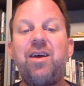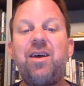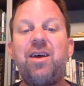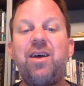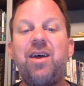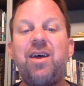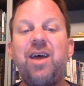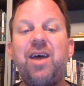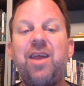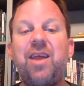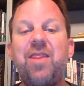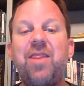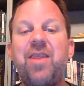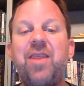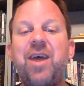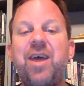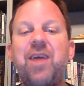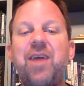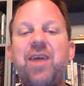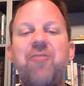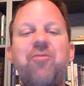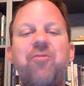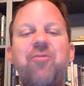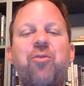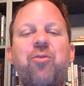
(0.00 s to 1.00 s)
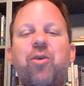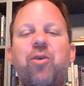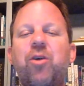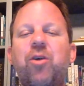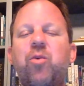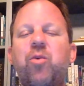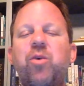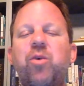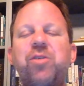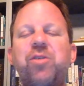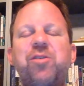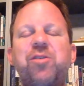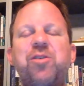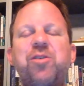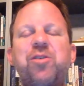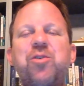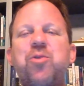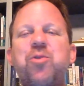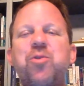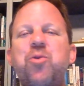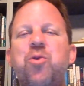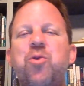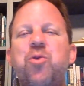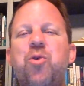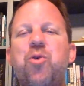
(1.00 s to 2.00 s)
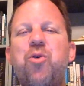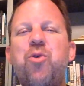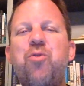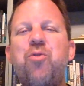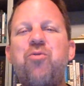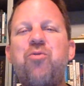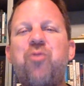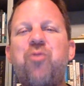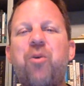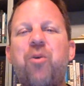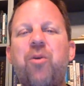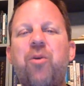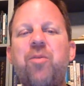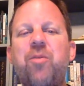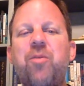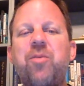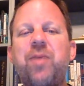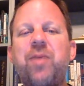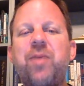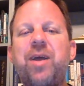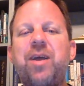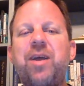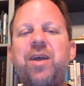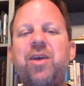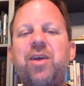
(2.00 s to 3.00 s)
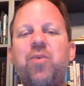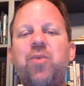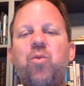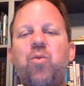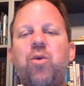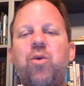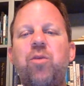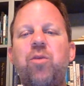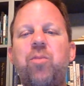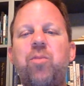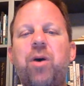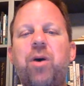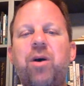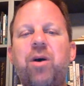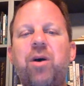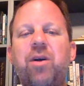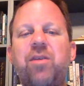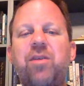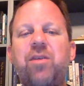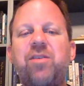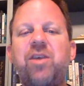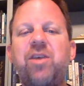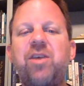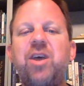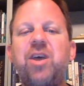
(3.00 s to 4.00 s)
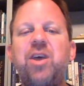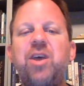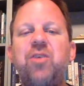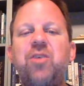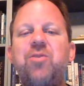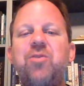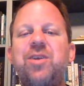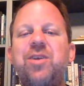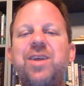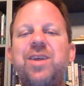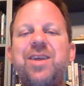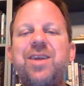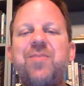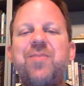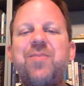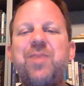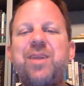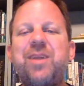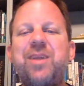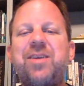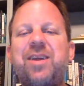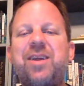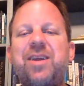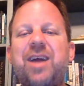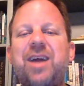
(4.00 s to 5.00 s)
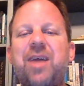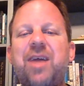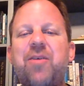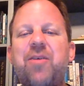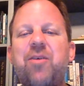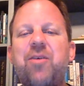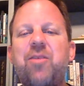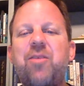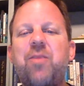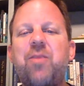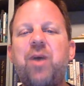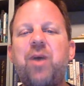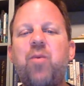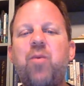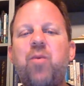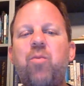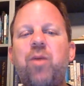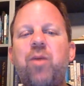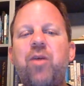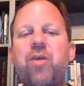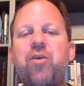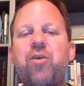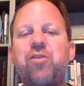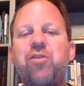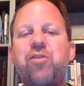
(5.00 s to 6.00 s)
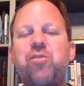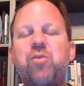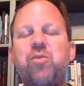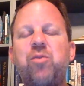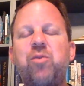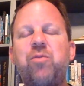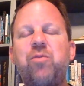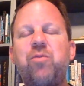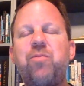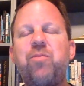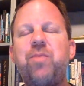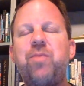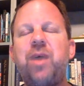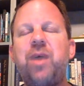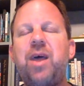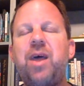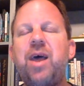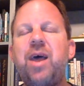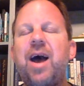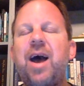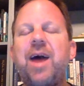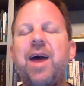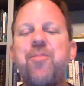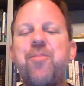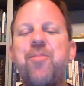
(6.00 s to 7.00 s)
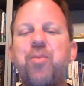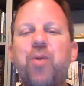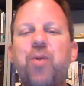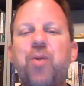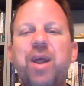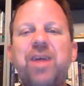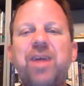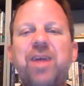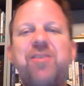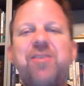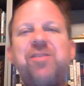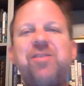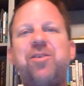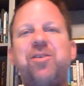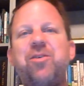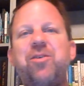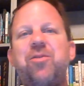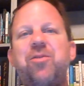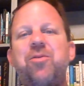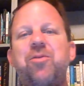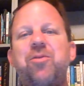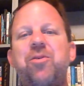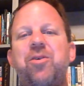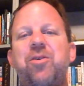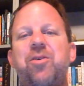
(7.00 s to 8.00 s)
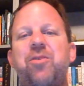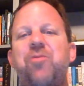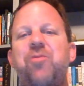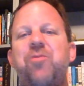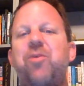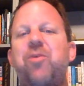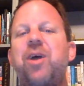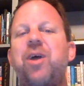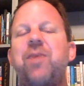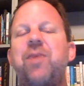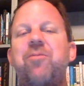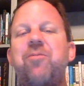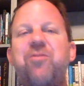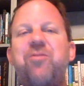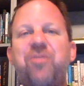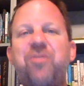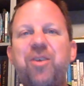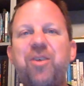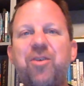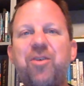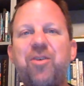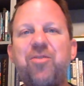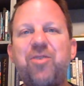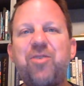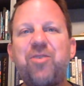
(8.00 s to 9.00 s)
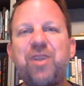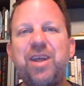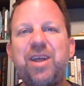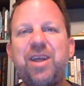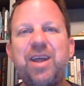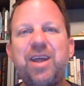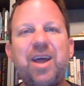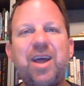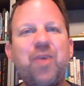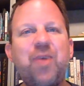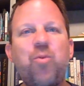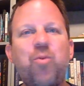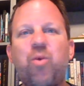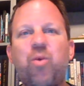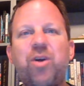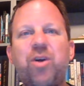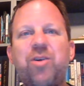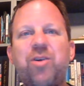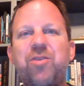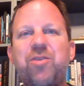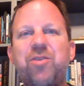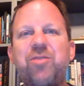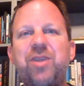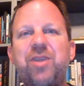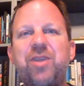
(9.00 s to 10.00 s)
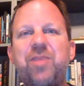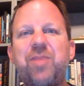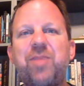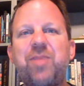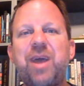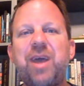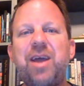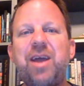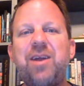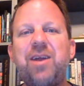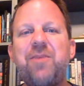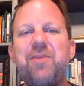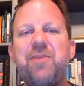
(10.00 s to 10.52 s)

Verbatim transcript: And then, for it was you who formed my inward parts. You knit me together in my mother's womb. I praise you, for I am fearfully and wonderfully made.